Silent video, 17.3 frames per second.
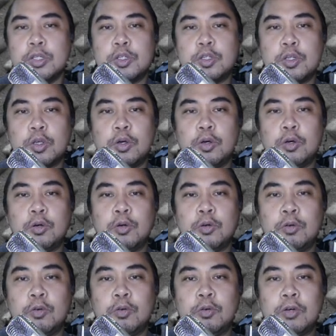
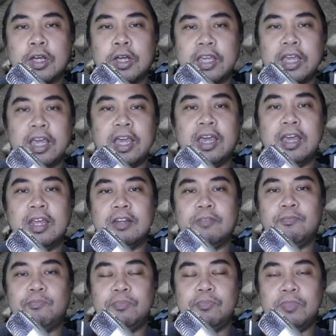So
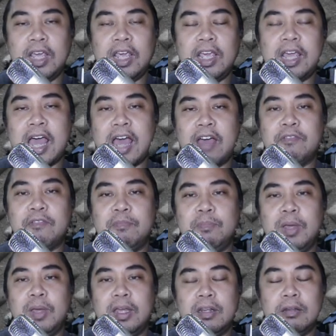again, they have
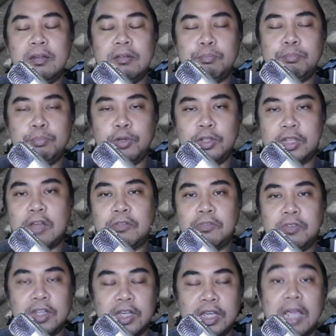been put out
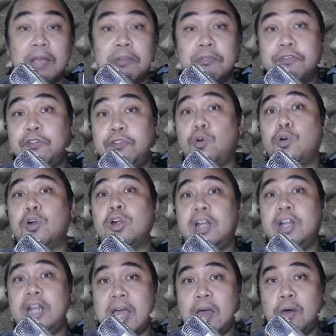of the game for
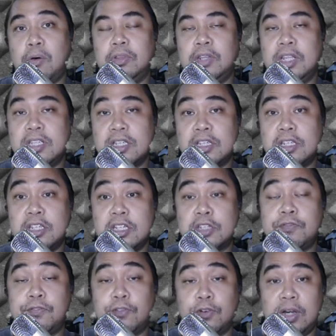now. This is
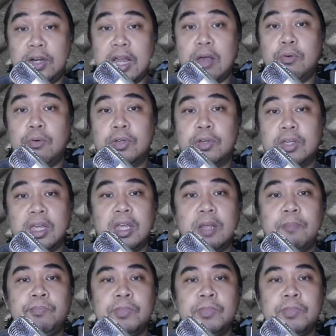just for now, okay?